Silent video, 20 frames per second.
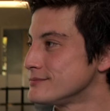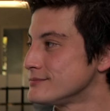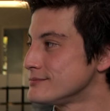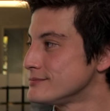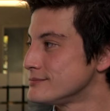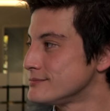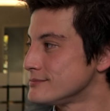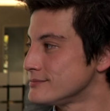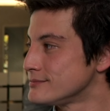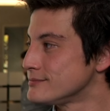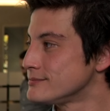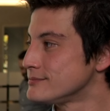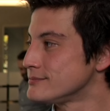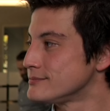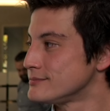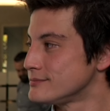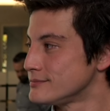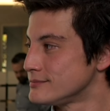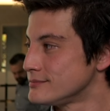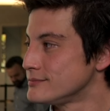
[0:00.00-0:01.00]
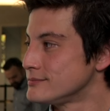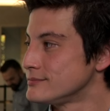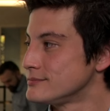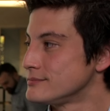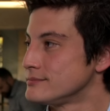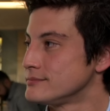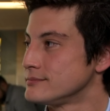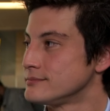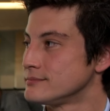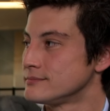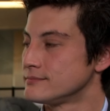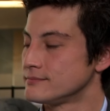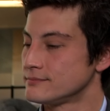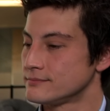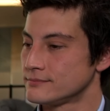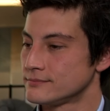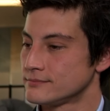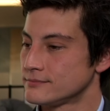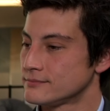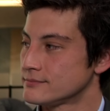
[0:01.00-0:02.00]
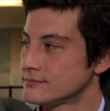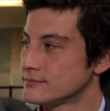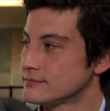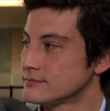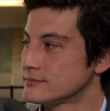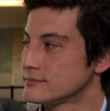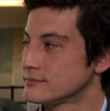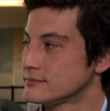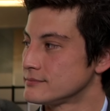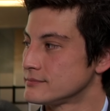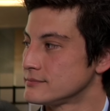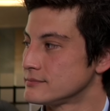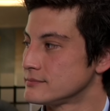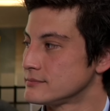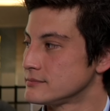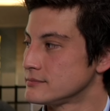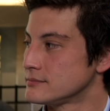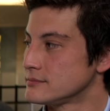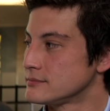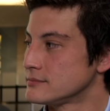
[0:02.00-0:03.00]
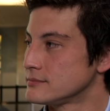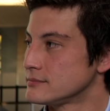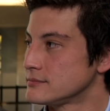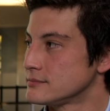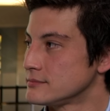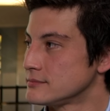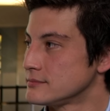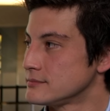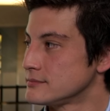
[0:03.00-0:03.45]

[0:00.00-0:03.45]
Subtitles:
No words are spoken by the person on screen.